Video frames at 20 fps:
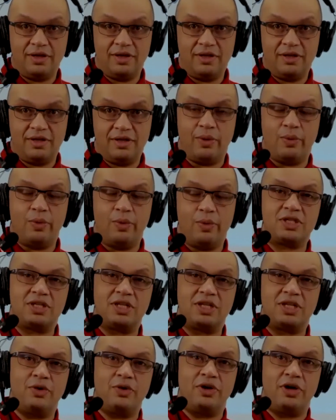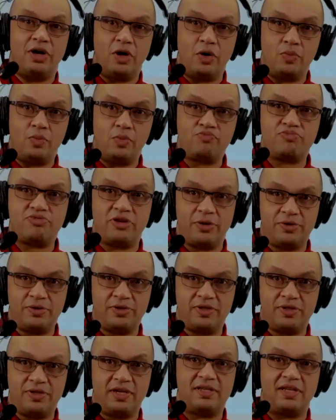That will slow the whole
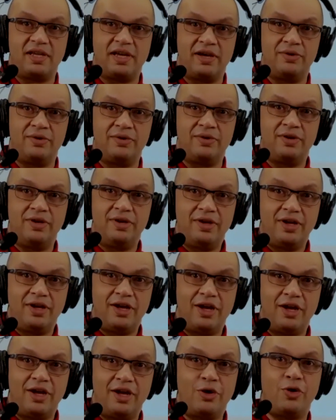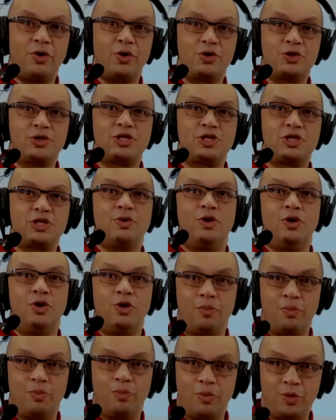process down and cost you a
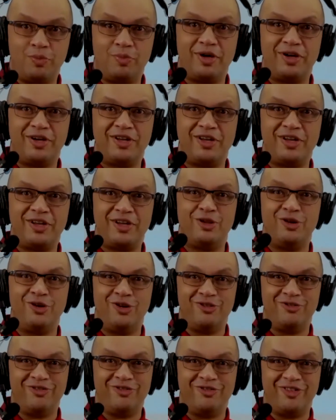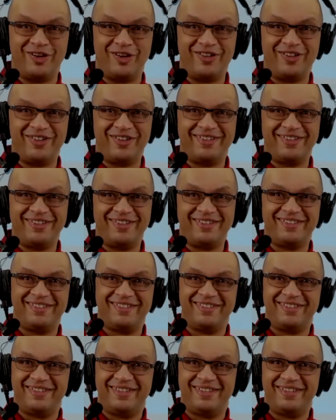lot more money in the long run.
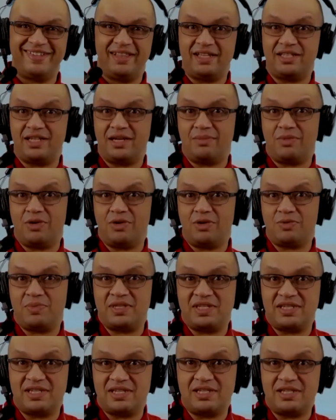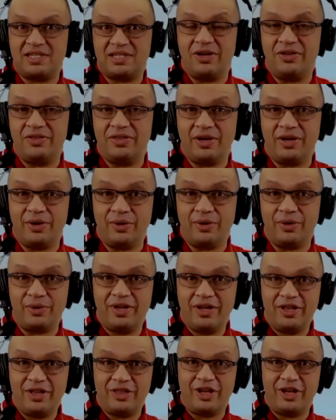That's how most businesses learn, though.
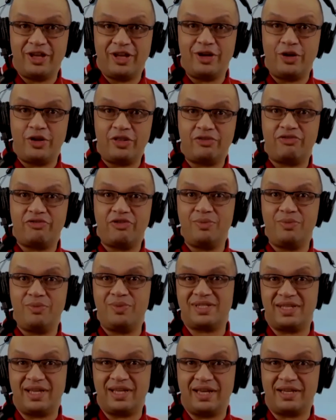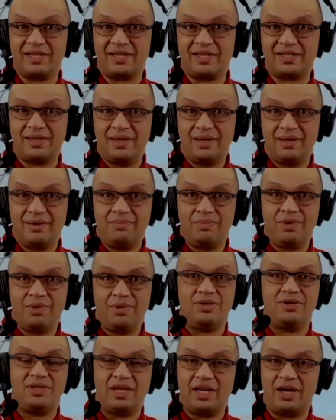They learn through mistakes
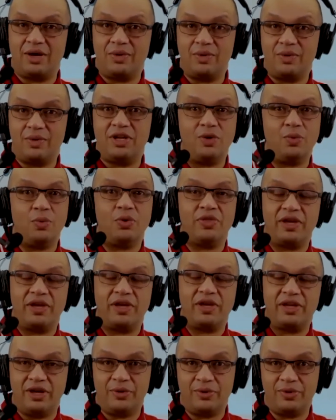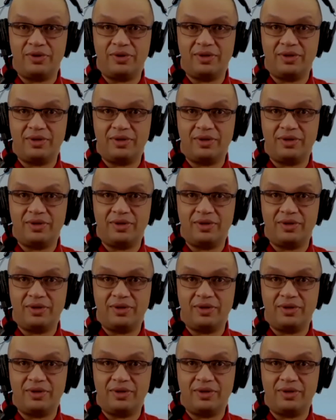because they only know what they know.